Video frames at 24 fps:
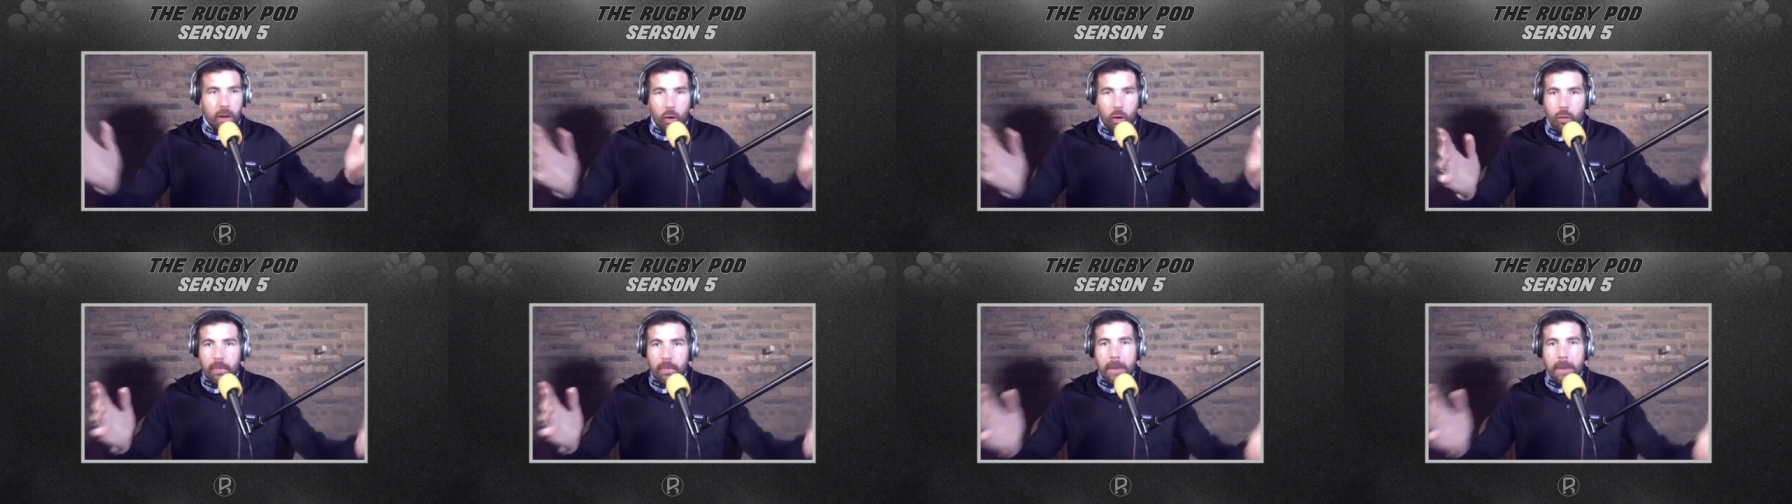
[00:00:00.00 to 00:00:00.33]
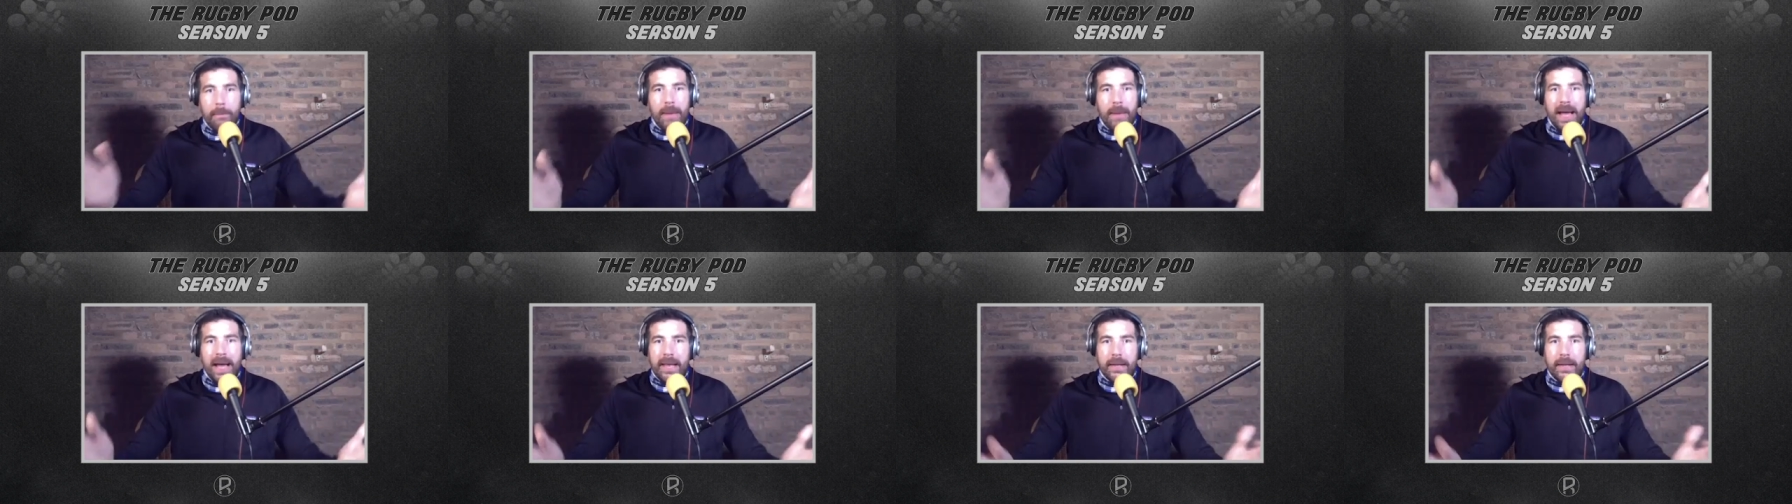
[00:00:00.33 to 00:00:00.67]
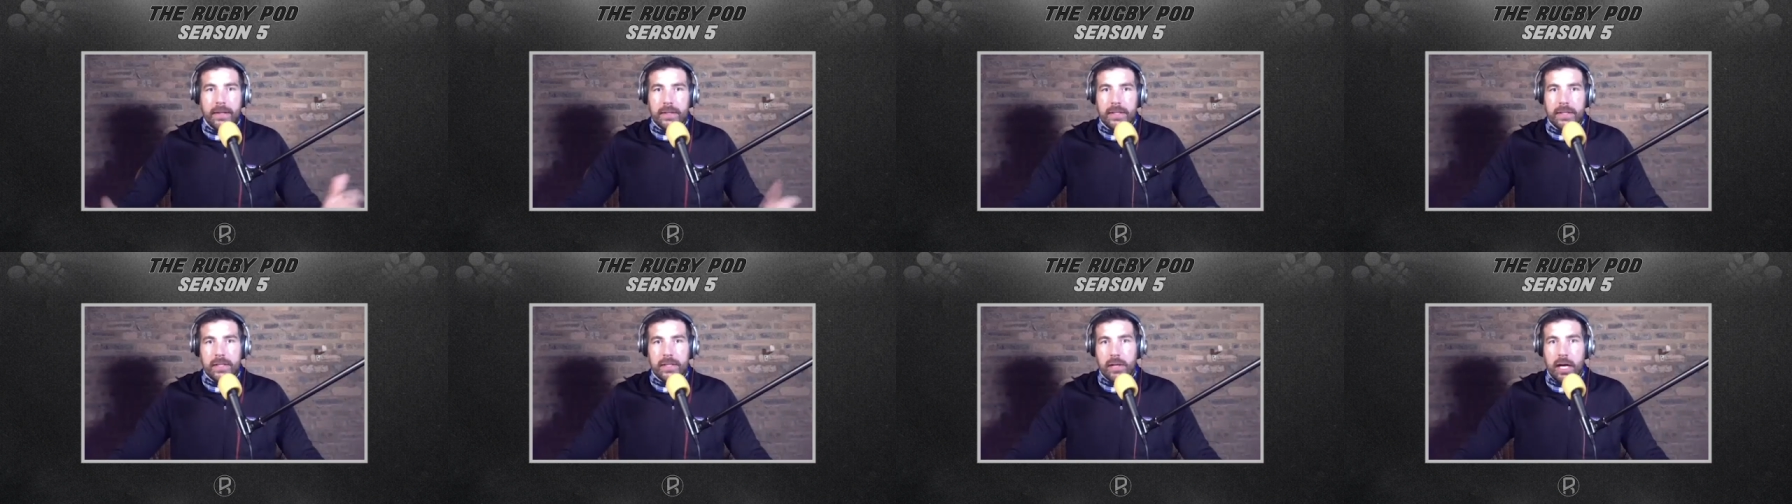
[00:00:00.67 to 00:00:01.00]
all my
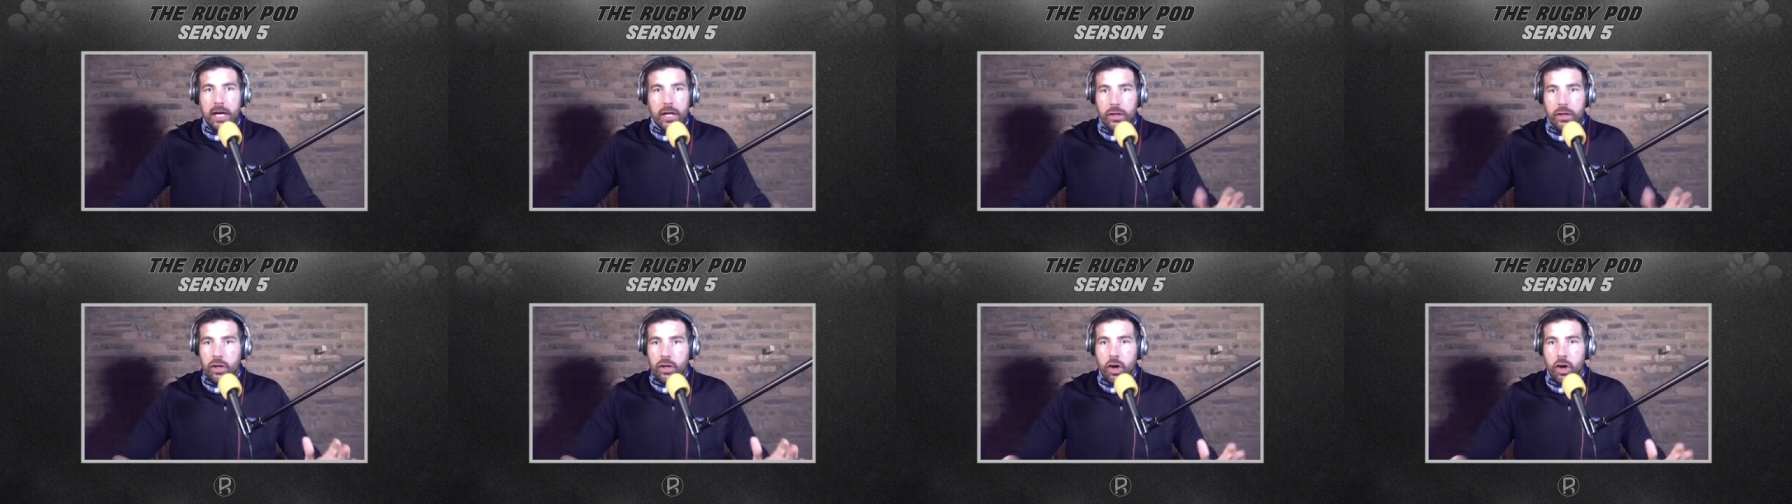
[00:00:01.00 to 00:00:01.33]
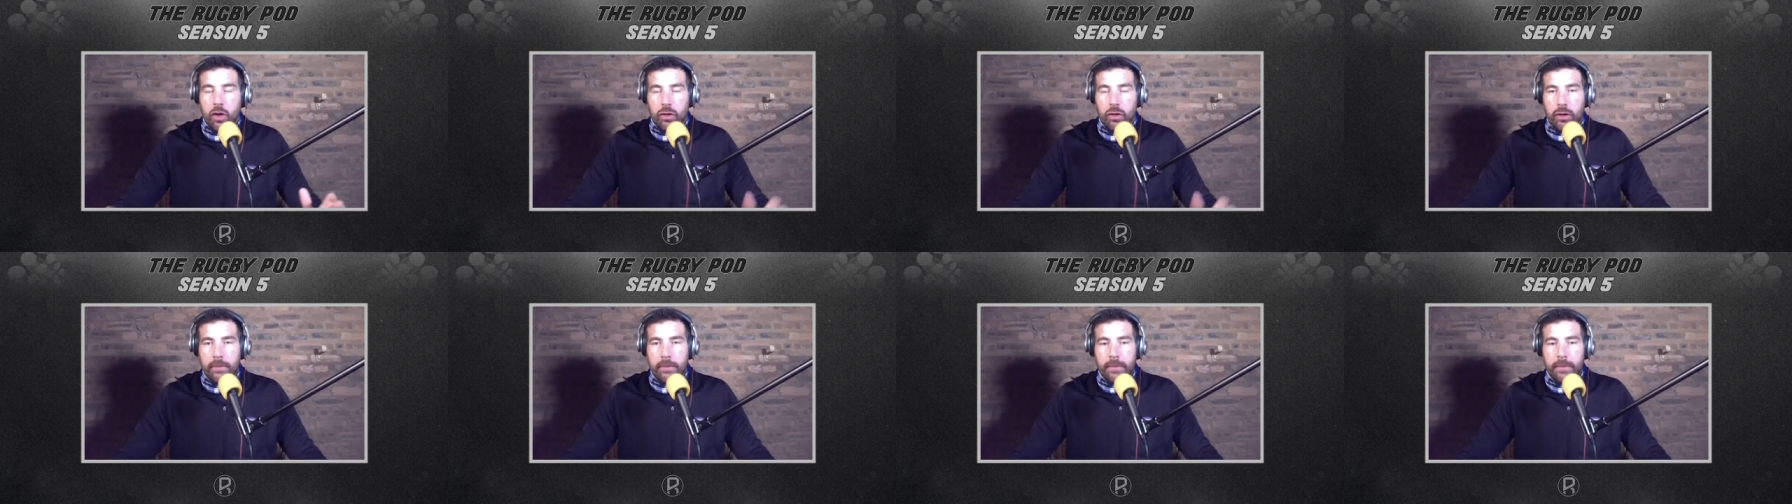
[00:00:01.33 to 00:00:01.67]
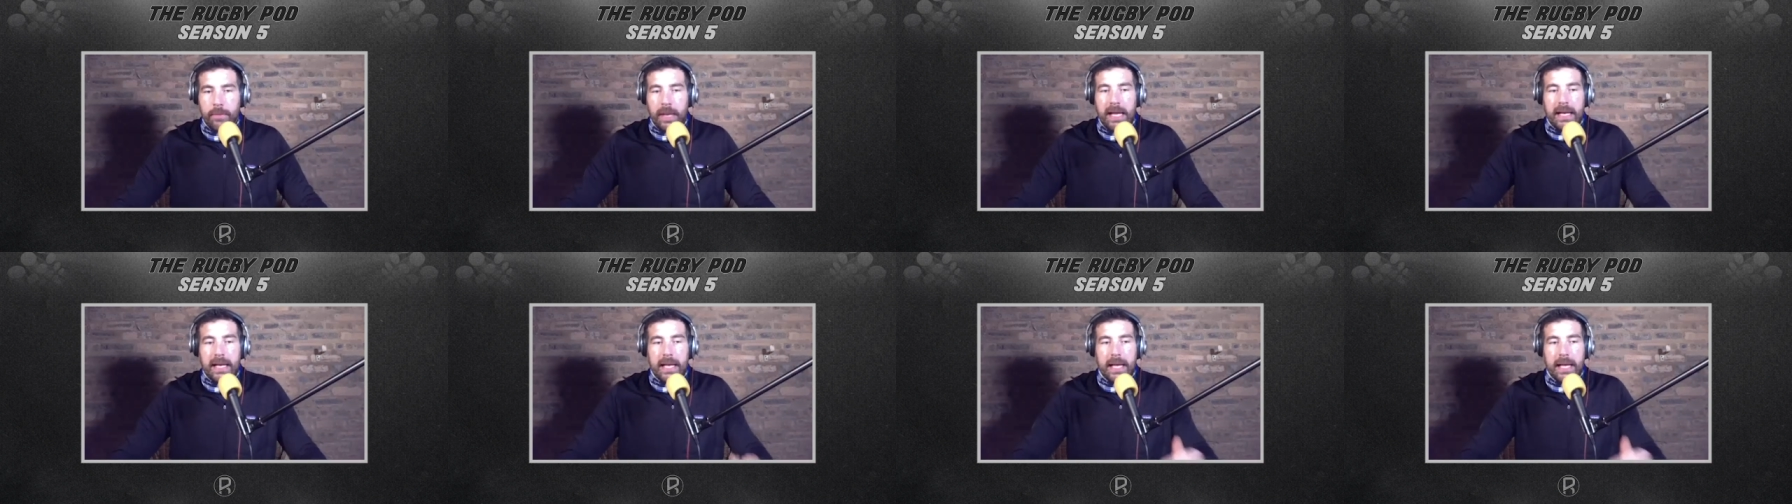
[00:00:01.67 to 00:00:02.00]
balance had gone
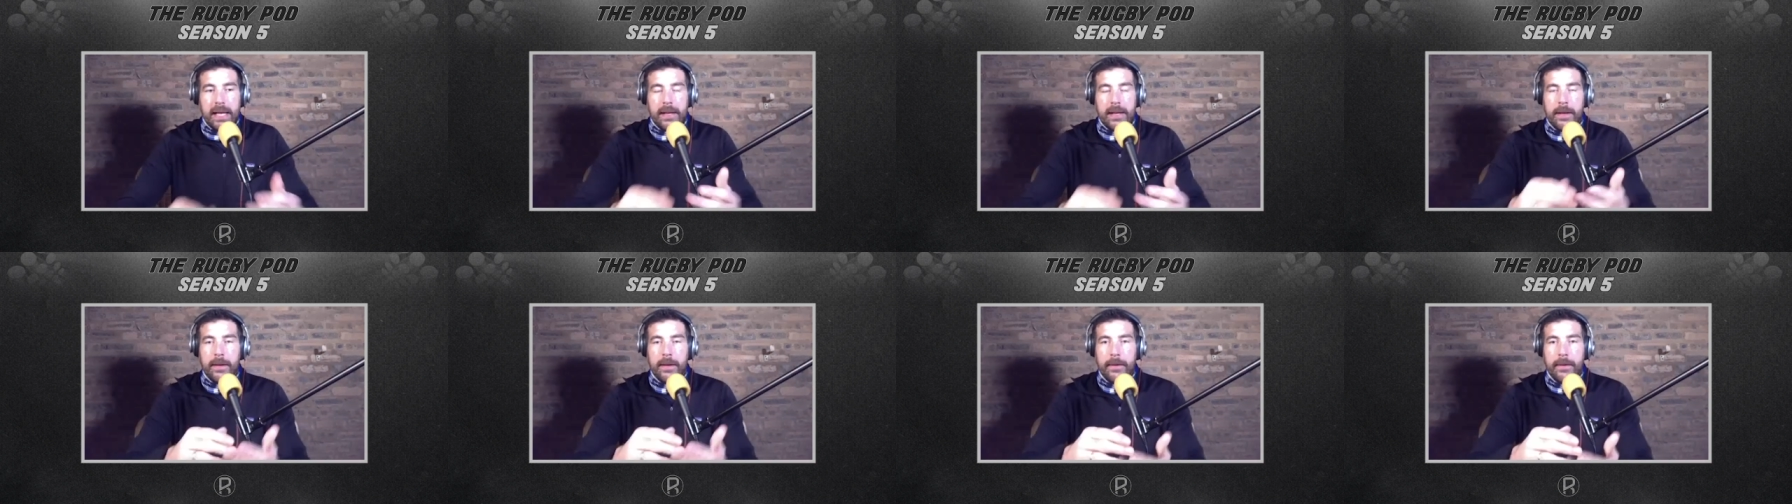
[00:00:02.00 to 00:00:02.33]
completely.